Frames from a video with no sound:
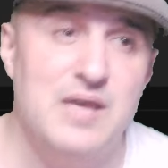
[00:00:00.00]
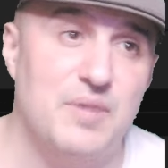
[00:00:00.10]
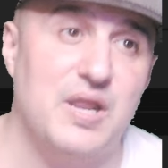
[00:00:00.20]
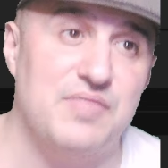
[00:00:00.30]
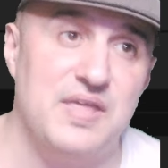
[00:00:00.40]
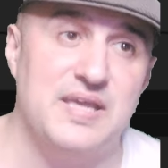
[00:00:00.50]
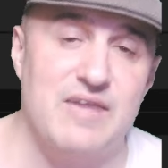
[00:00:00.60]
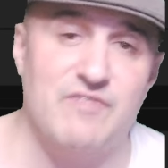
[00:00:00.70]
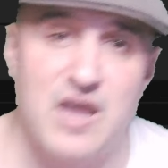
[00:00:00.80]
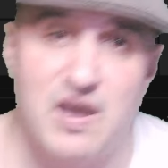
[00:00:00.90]
But I think
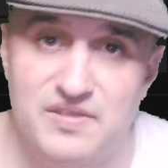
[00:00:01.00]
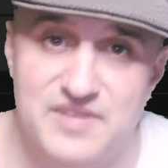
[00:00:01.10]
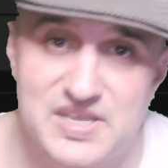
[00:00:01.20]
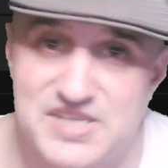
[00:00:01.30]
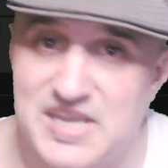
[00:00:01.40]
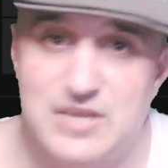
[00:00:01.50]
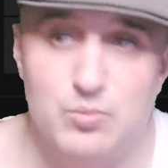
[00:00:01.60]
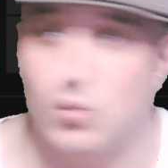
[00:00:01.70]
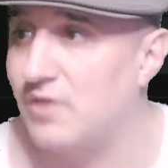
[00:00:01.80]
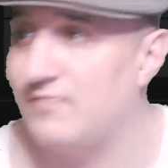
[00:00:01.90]
Kevin Holland has
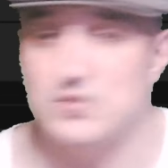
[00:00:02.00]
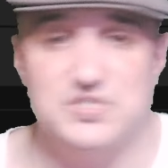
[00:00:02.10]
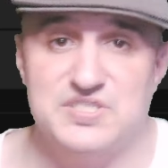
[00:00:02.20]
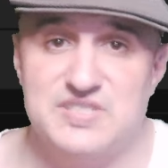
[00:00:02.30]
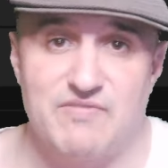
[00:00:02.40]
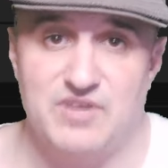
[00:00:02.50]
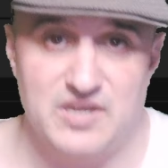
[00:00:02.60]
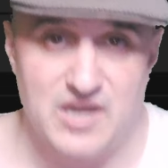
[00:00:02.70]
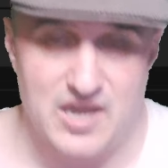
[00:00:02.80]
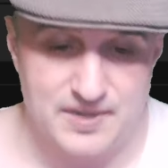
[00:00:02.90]
81 versus 79.